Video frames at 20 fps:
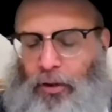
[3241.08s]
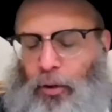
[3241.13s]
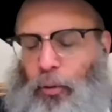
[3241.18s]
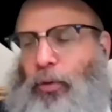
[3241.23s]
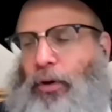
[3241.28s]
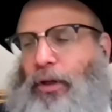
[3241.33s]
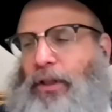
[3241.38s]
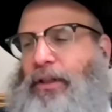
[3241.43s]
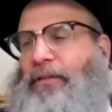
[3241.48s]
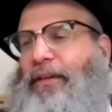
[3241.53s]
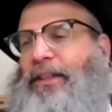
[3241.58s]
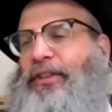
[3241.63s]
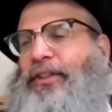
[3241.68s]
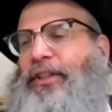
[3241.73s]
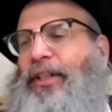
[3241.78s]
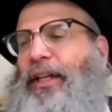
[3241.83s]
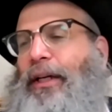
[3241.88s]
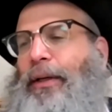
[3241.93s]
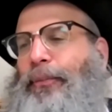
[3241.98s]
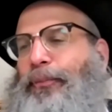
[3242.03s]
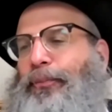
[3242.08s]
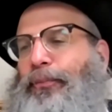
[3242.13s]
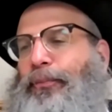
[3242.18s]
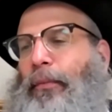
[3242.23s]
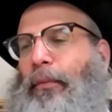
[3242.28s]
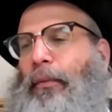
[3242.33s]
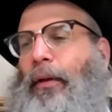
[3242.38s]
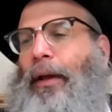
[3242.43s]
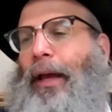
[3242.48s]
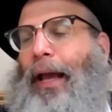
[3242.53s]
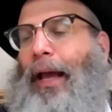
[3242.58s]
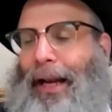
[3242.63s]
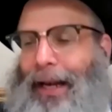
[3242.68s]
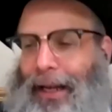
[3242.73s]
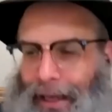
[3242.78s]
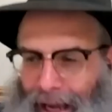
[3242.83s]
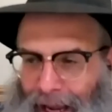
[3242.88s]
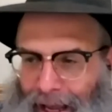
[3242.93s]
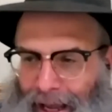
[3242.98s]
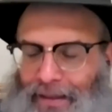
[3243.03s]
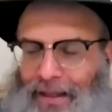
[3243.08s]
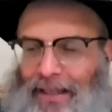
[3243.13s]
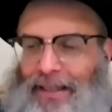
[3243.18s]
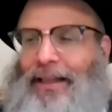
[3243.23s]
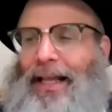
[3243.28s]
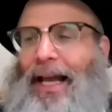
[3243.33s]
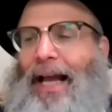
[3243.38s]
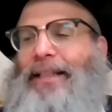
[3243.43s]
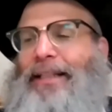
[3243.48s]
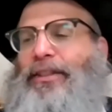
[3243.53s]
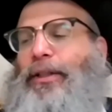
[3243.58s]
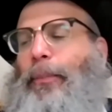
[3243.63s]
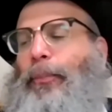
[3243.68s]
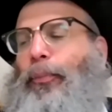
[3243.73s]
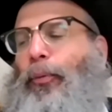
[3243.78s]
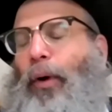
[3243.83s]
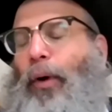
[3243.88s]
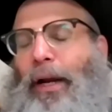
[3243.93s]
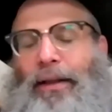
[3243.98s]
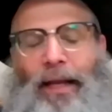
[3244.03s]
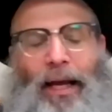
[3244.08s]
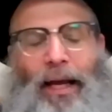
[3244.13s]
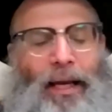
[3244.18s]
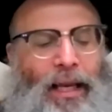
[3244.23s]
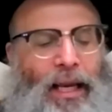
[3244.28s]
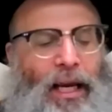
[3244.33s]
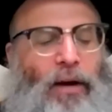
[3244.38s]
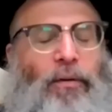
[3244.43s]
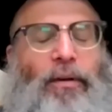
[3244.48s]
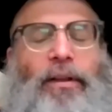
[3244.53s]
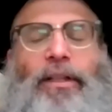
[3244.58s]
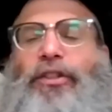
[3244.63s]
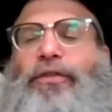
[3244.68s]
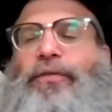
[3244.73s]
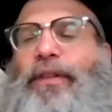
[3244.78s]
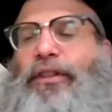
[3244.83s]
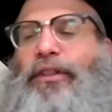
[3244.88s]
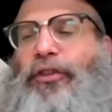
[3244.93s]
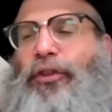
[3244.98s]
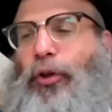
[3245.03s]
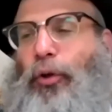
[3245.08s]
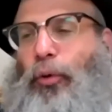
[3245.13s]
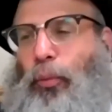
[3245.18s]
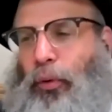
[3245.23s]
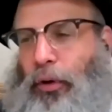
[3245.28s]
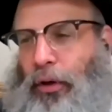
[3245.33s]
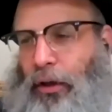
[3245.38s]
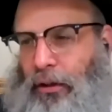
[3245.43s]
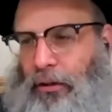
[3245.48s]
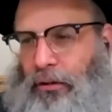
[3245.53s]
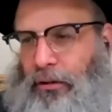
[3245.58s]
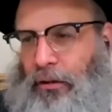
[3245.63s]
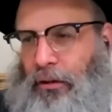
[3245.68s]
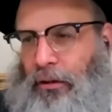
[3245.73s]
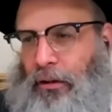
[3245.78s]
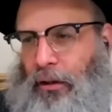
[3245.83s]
in the world of Asiya. And again, that, that's the point that here in this physical world,